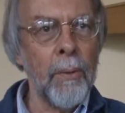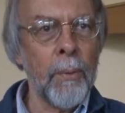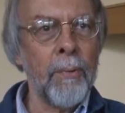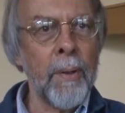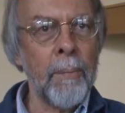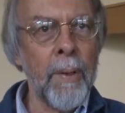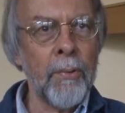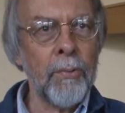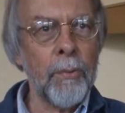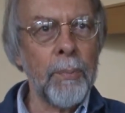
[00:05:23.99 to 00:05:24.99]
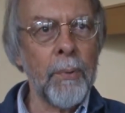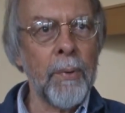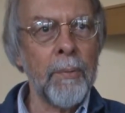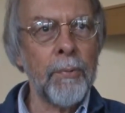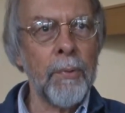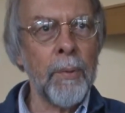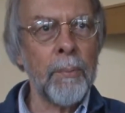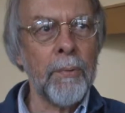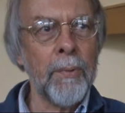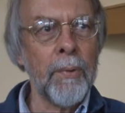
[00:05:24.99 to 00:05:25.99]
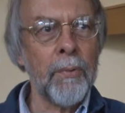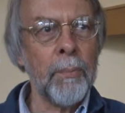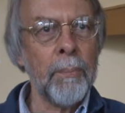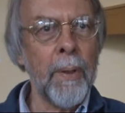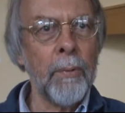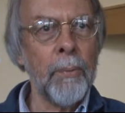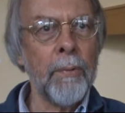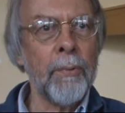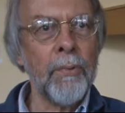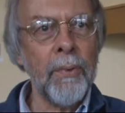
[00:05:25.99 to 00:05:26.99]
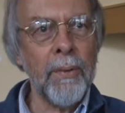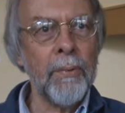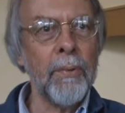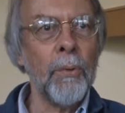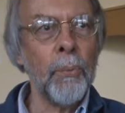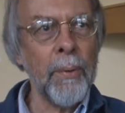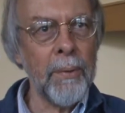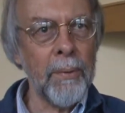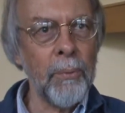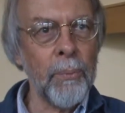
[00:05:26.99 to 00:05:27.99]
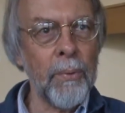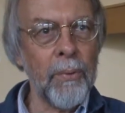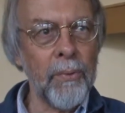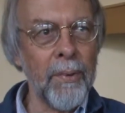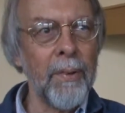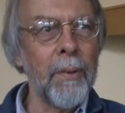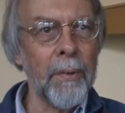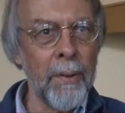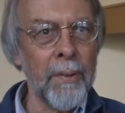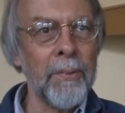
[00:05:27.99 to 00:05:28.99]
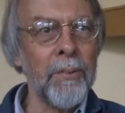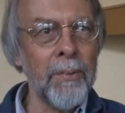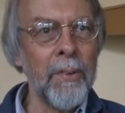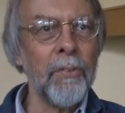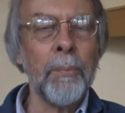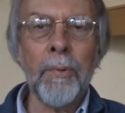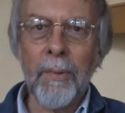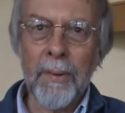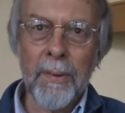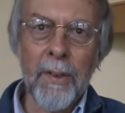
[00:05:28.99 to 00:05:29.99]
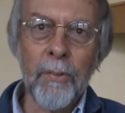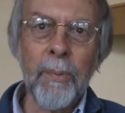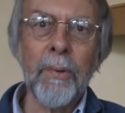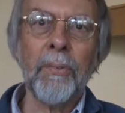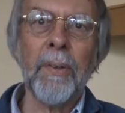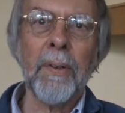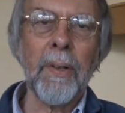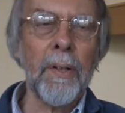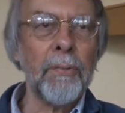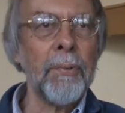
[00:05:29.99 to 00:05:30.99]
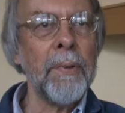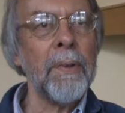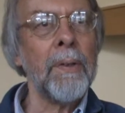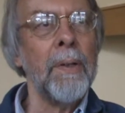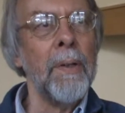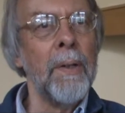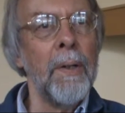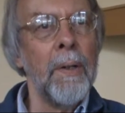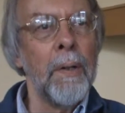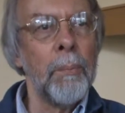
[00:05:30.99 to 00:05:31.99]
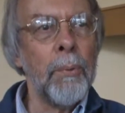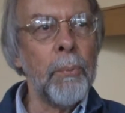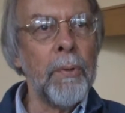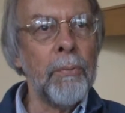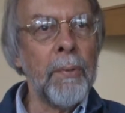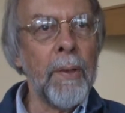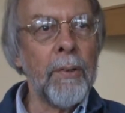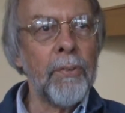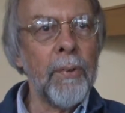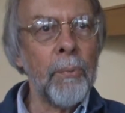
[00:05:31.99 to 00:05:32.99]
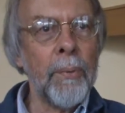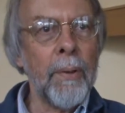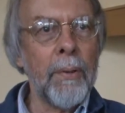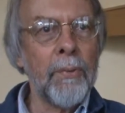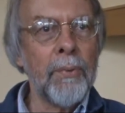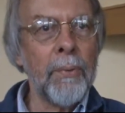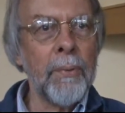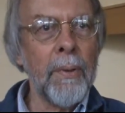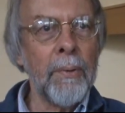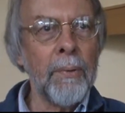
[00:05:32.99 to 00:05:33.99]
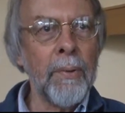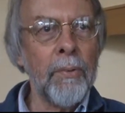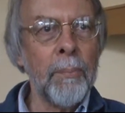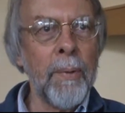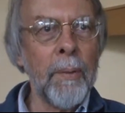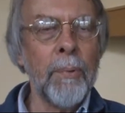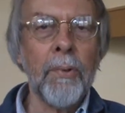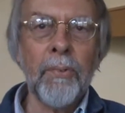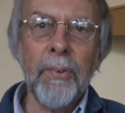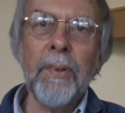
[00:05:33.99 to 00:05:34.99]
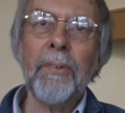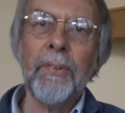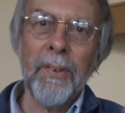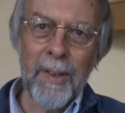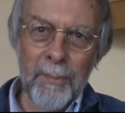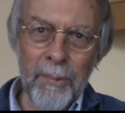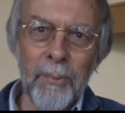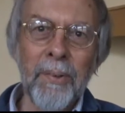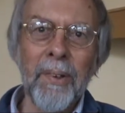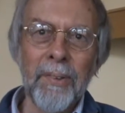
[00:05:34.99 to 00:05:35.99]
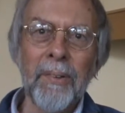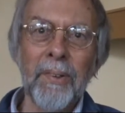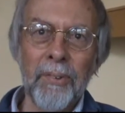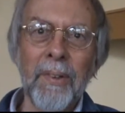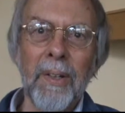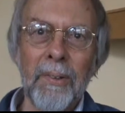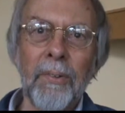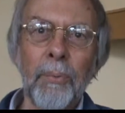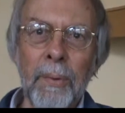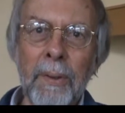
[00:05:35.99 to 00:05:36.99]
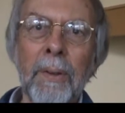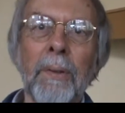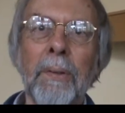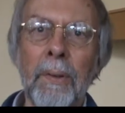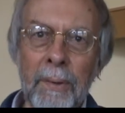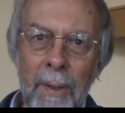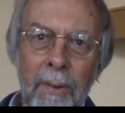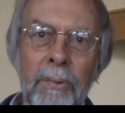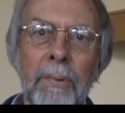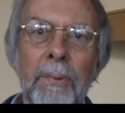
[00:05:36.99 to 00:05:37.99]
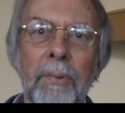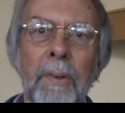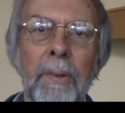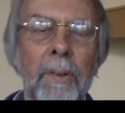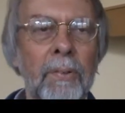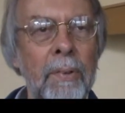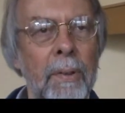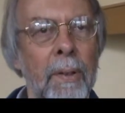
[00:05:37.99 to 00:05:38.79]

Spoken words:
We've had a master's program for a number of years, and we've received, you know, our degrees have been recognized by the state of California, but we realized that we also, in order to be able to sit at the table with other educators, we need a national accreditation.